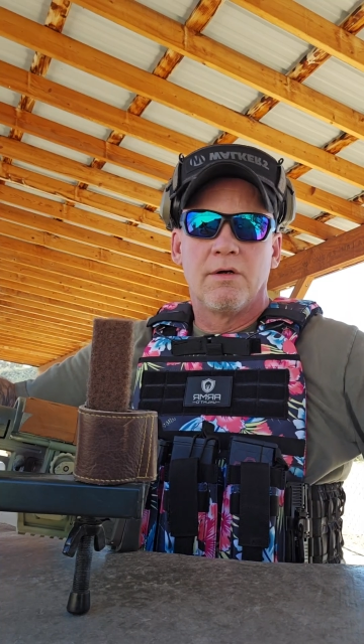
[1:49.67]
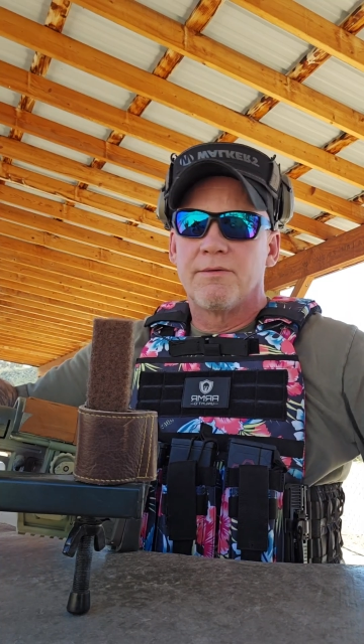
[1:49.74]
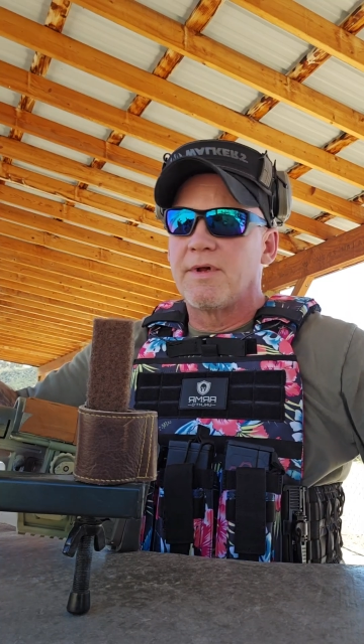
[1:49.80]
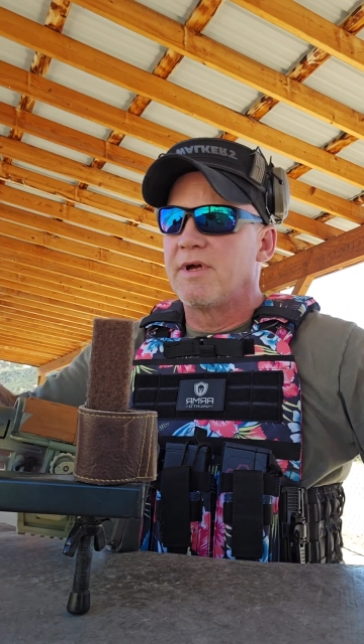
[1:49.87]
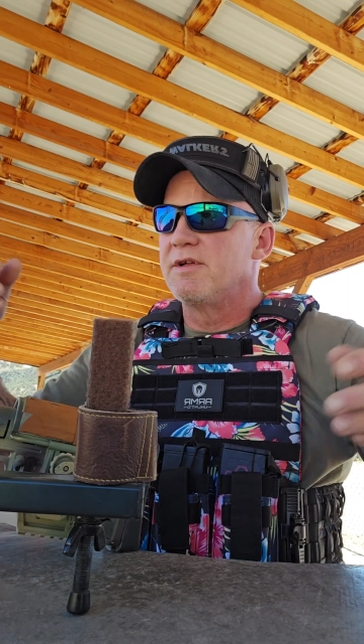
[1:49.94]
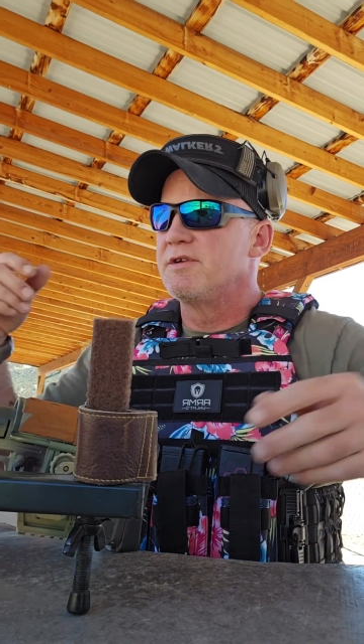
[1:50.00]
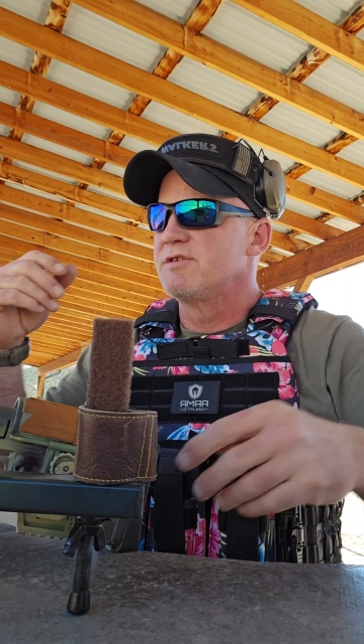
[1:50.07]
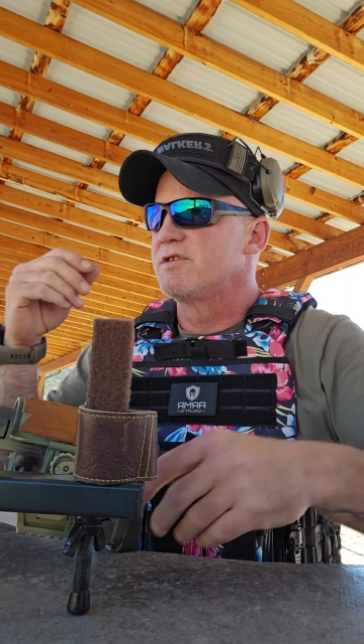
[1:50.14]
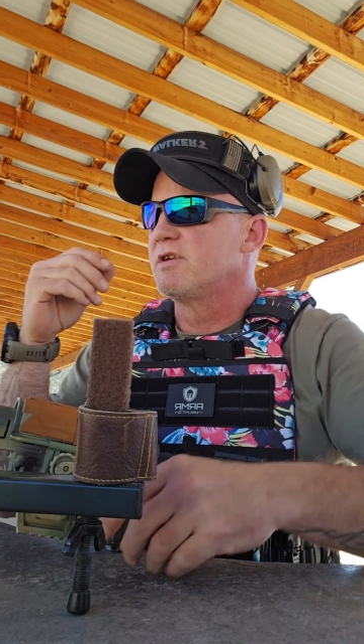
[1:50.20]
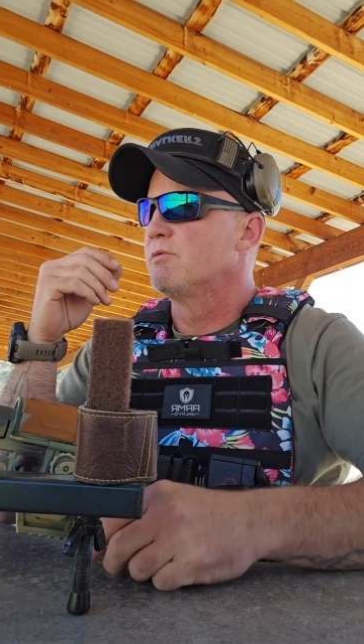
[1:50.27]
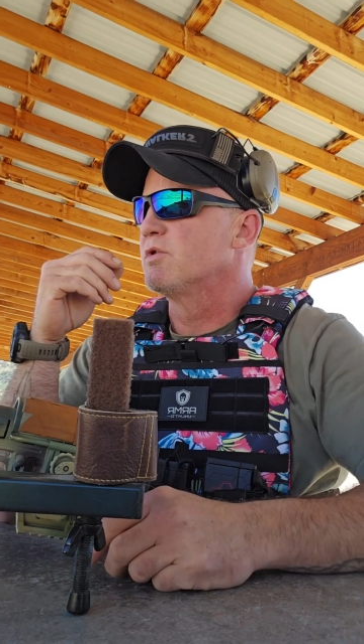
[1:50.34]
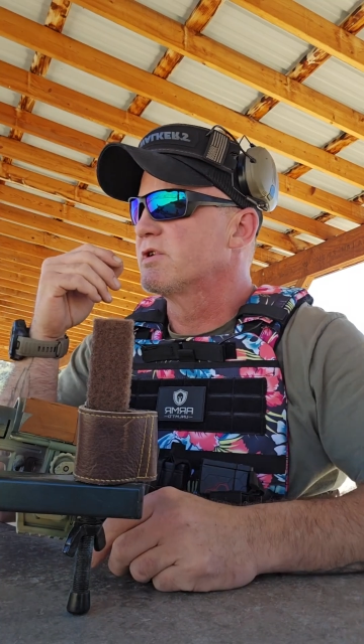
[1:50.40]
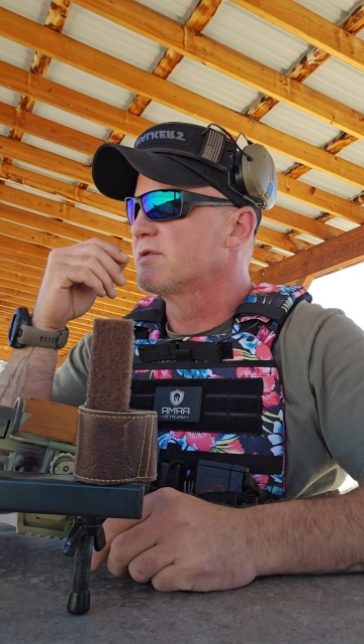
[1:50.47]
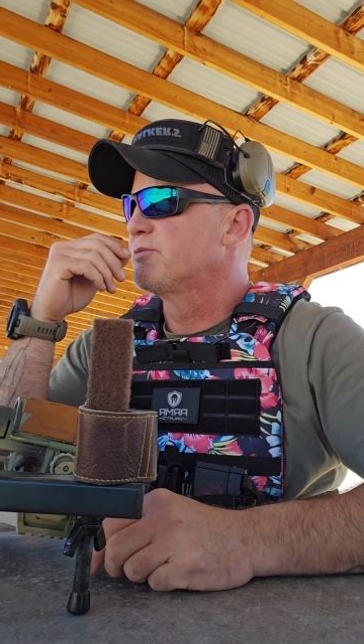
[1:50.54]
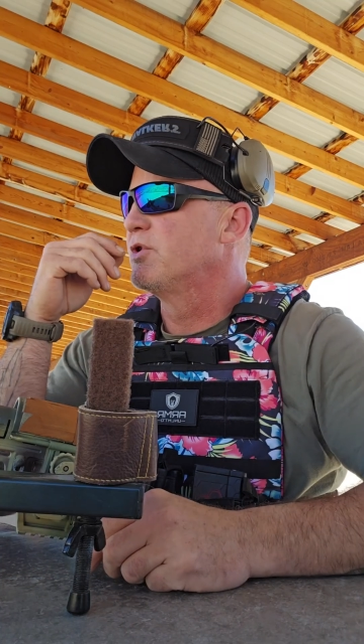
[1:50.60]
That usually
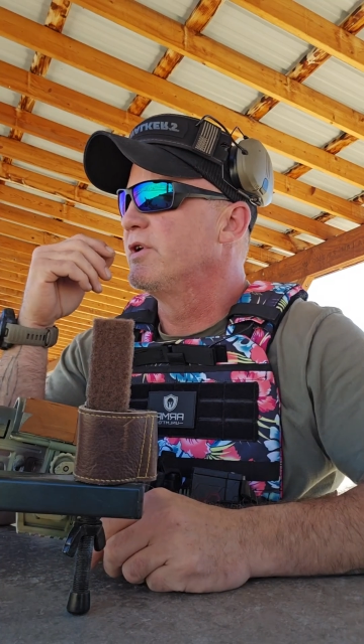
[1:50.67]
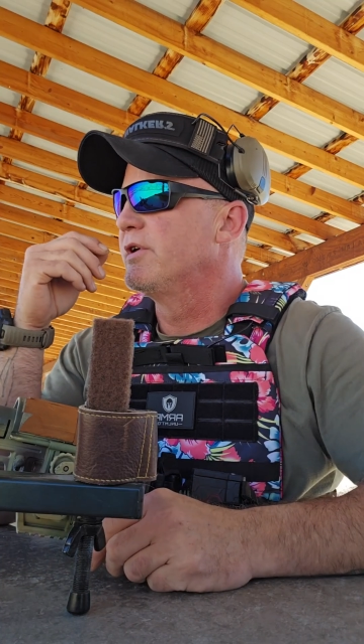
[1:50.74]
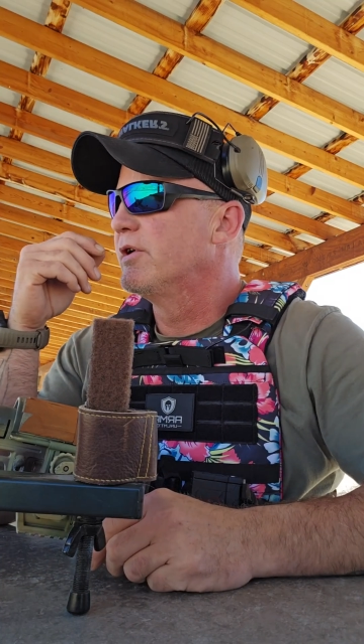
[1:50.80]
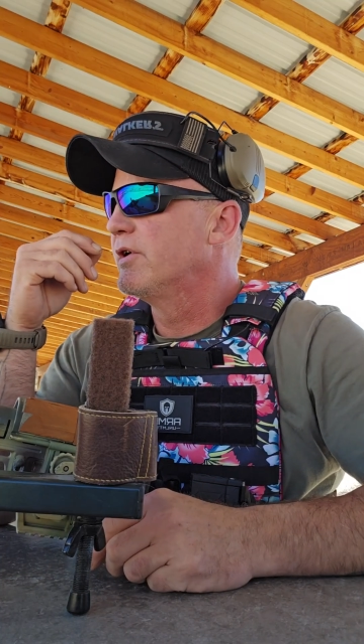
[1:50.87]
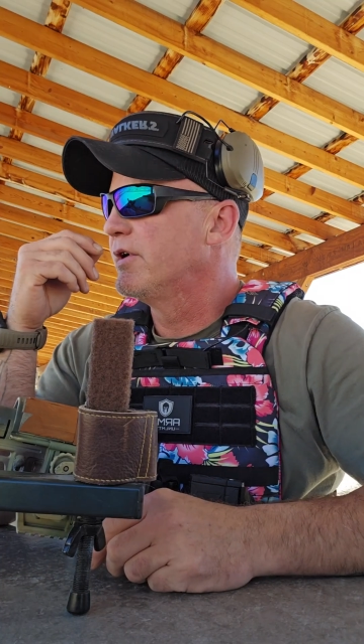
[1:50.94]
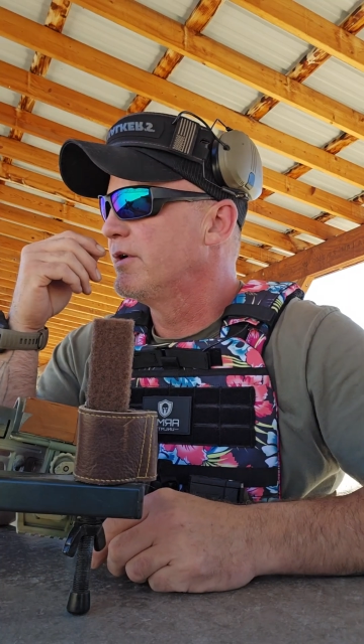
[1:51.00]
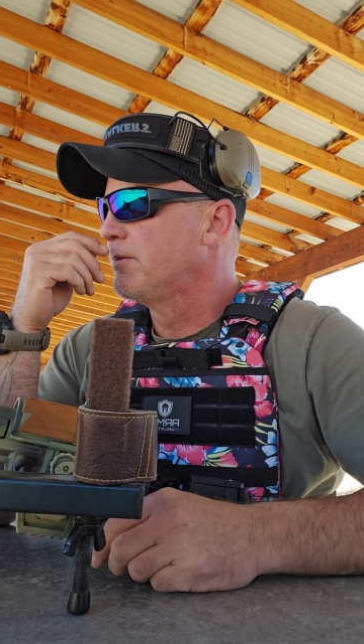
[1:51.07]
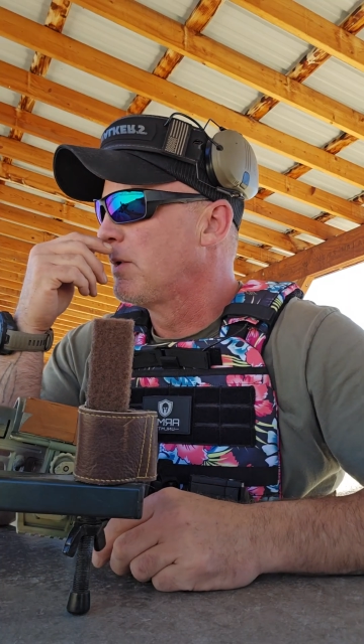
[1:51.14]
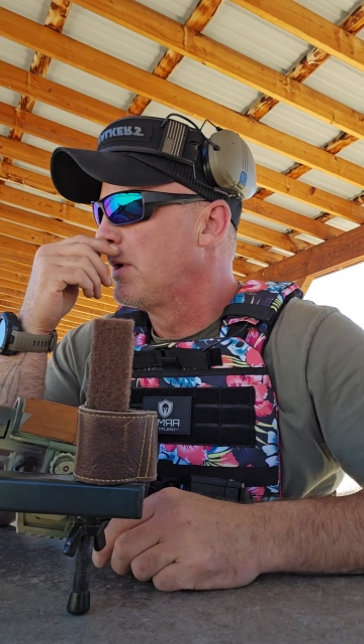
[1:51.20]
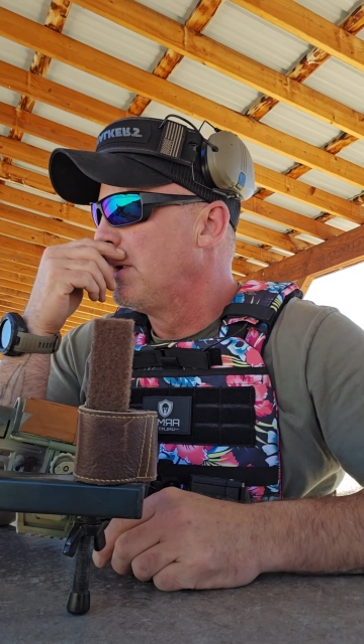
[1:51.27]
works pretty good.